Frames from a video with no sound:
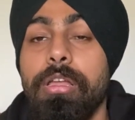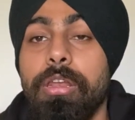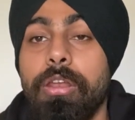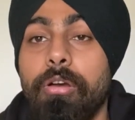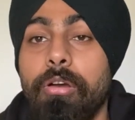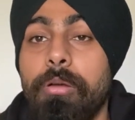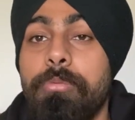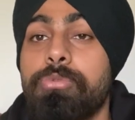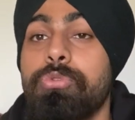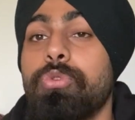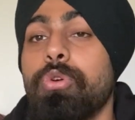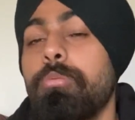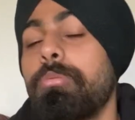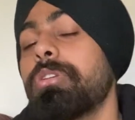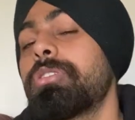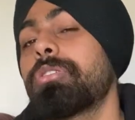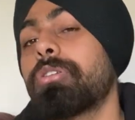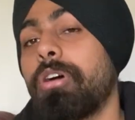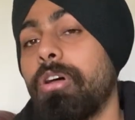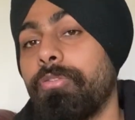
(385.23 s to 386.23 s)
Now I'm so
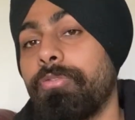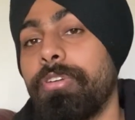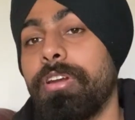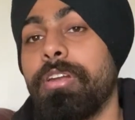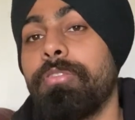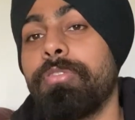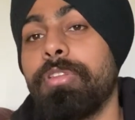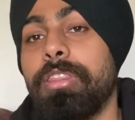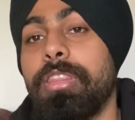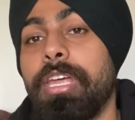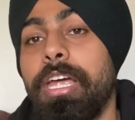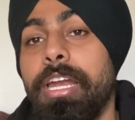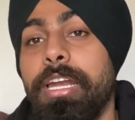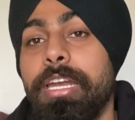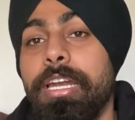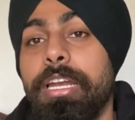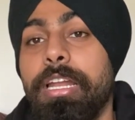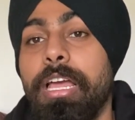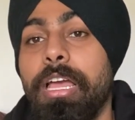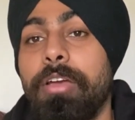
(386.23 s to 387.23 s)
much confident with that
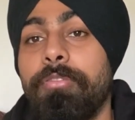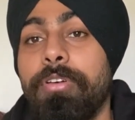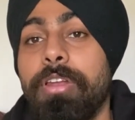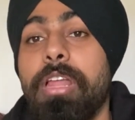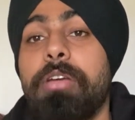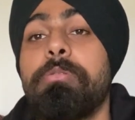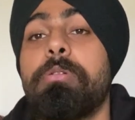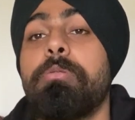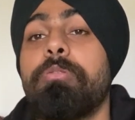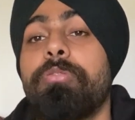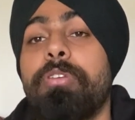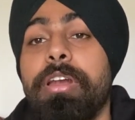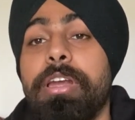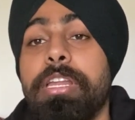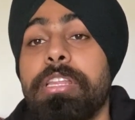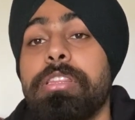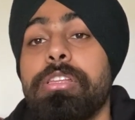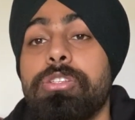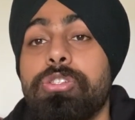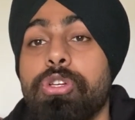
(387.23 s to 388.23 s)
when I will be
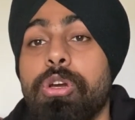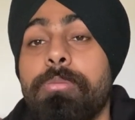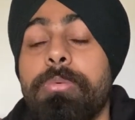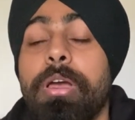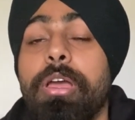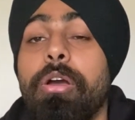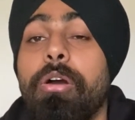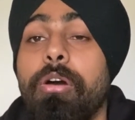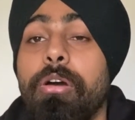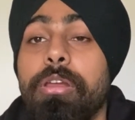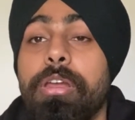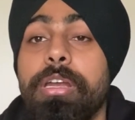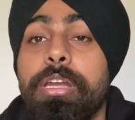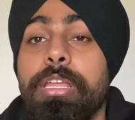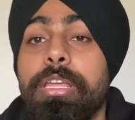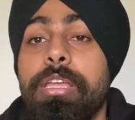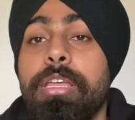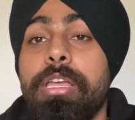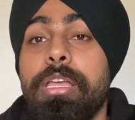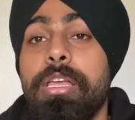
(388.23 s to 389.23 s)
finding the job, I
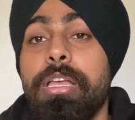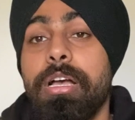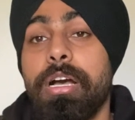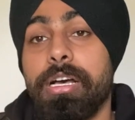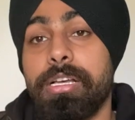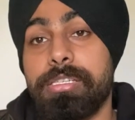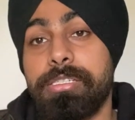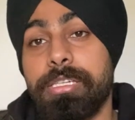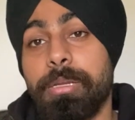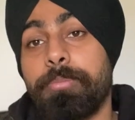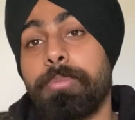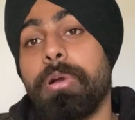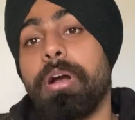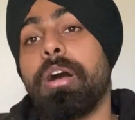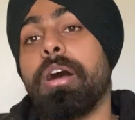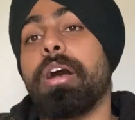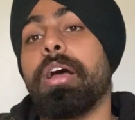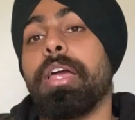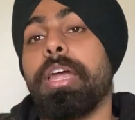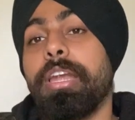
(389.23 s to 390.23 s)
already a step
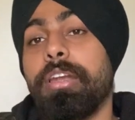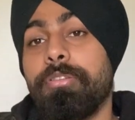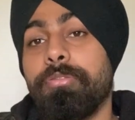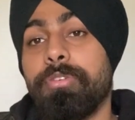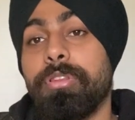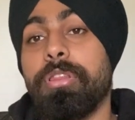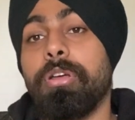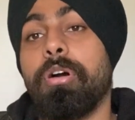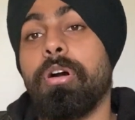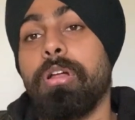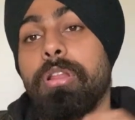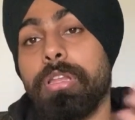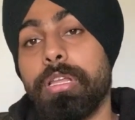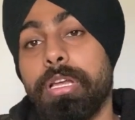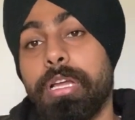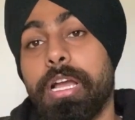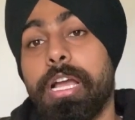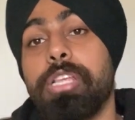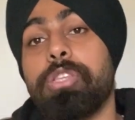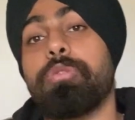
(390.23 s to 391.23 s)
ahead with all the
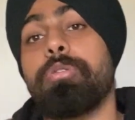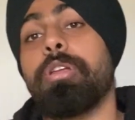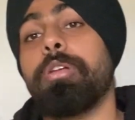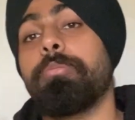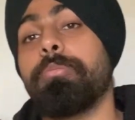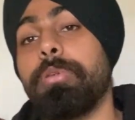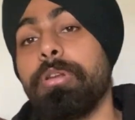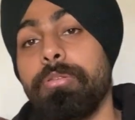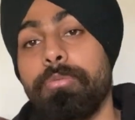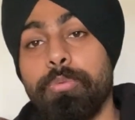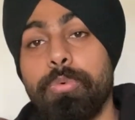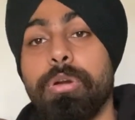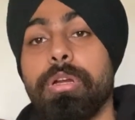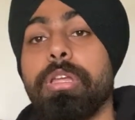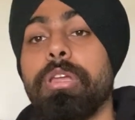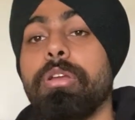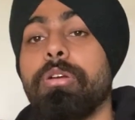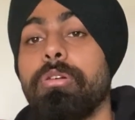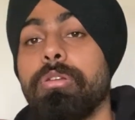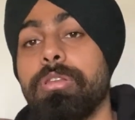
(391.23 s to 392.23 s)
guys who have been
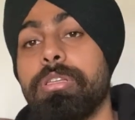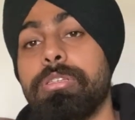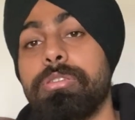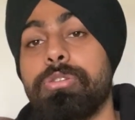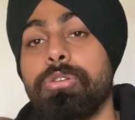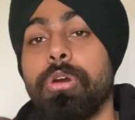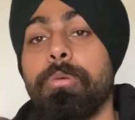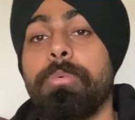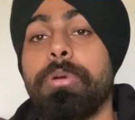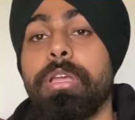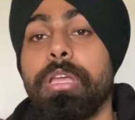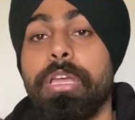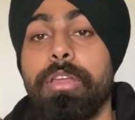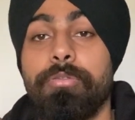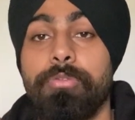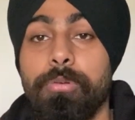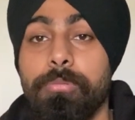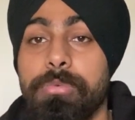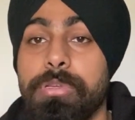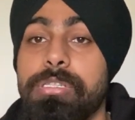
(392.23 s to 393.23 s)
working on this job again
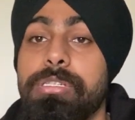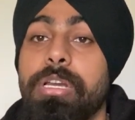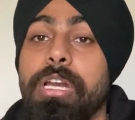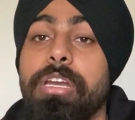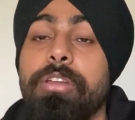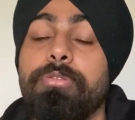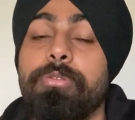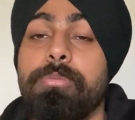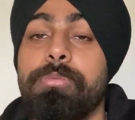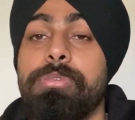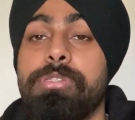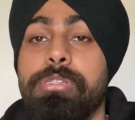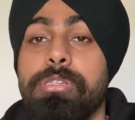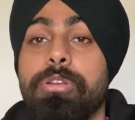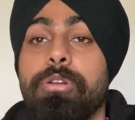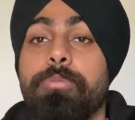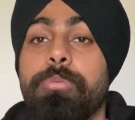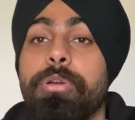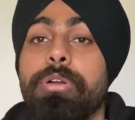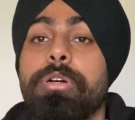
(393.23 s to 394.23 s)
starting from the
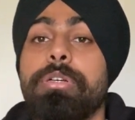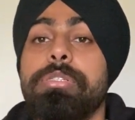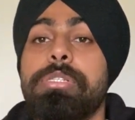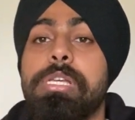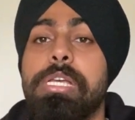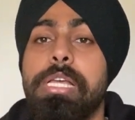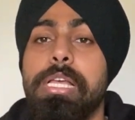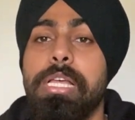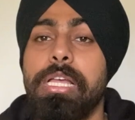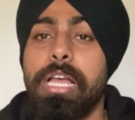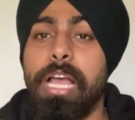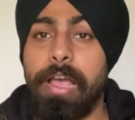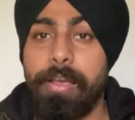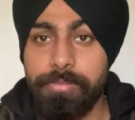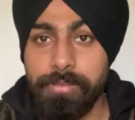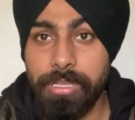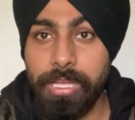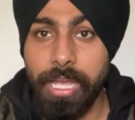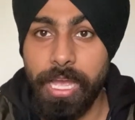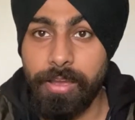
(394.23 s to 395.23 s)
zero, because
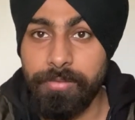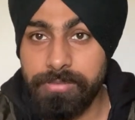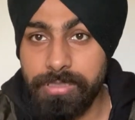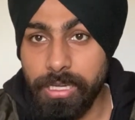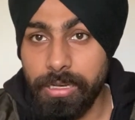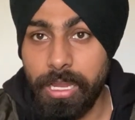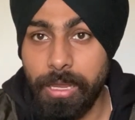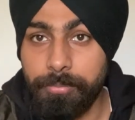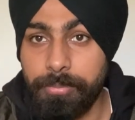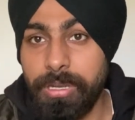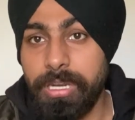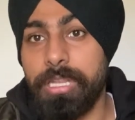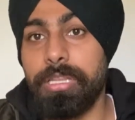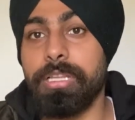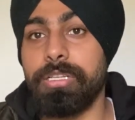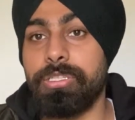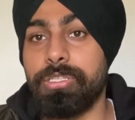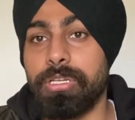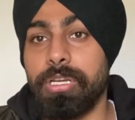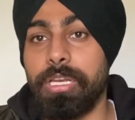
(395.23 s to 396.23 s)
I've been in the
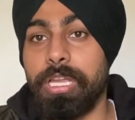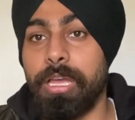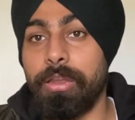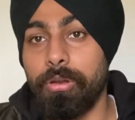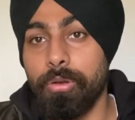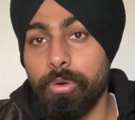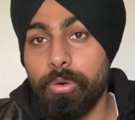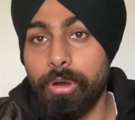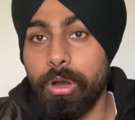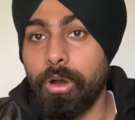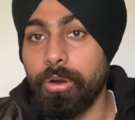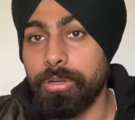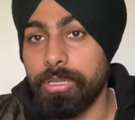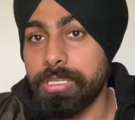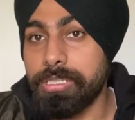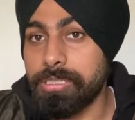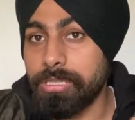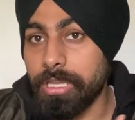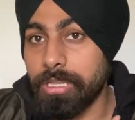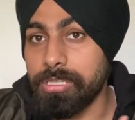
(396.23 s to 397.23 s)
journey. I know how
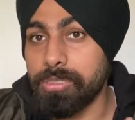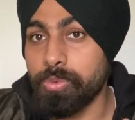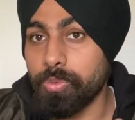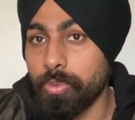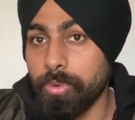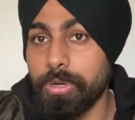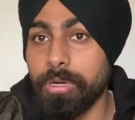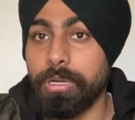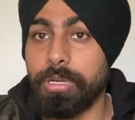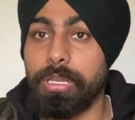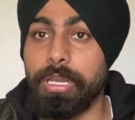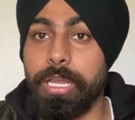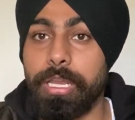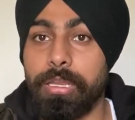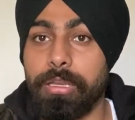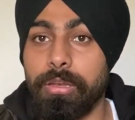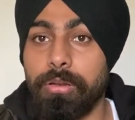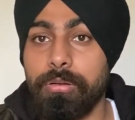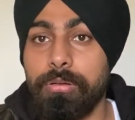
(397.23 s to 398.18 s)
these things work, like